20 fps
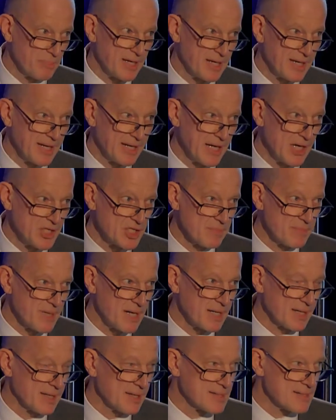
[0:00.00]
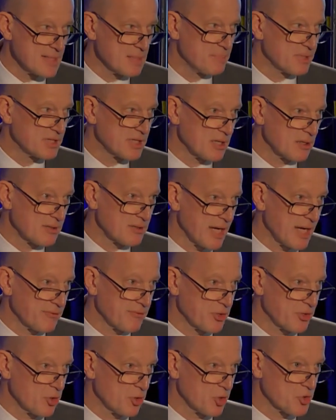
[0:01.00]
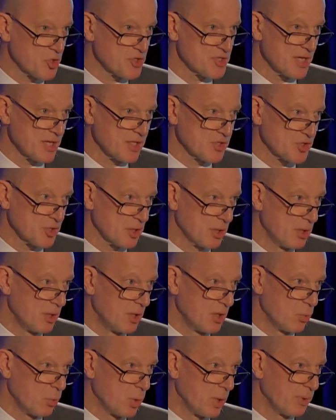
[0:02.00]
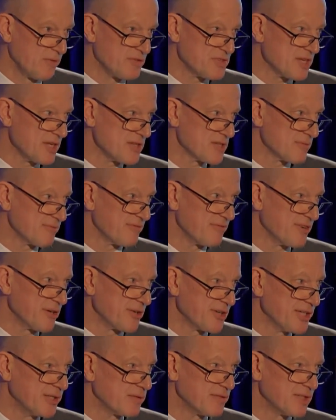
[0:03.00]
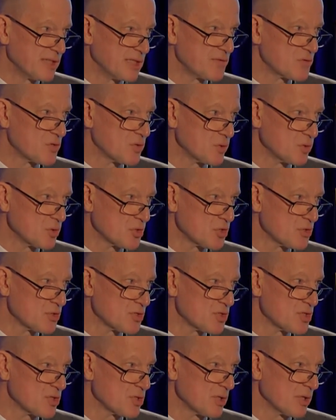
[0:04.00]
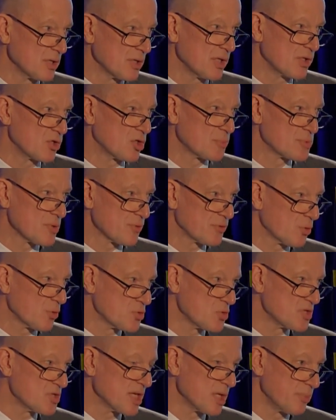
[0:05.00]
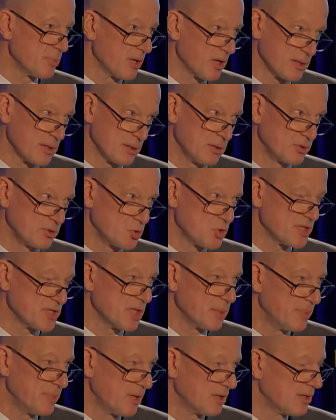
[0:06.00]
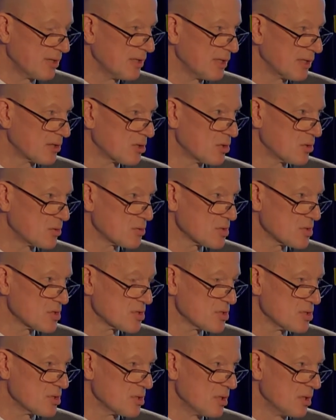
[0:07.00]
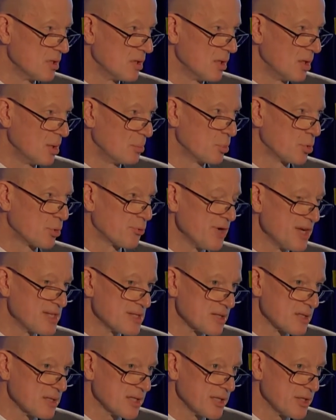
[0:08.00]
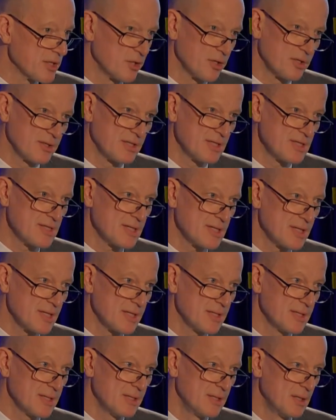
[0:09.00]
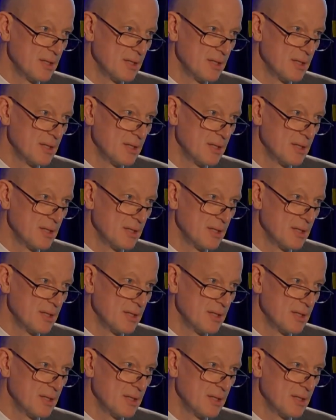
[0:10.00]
by the Asian markets, in particular the agriculture sector, where we've seen some very innovative solutions in terms of those sustainability-linked loans. More recently, earlier this year,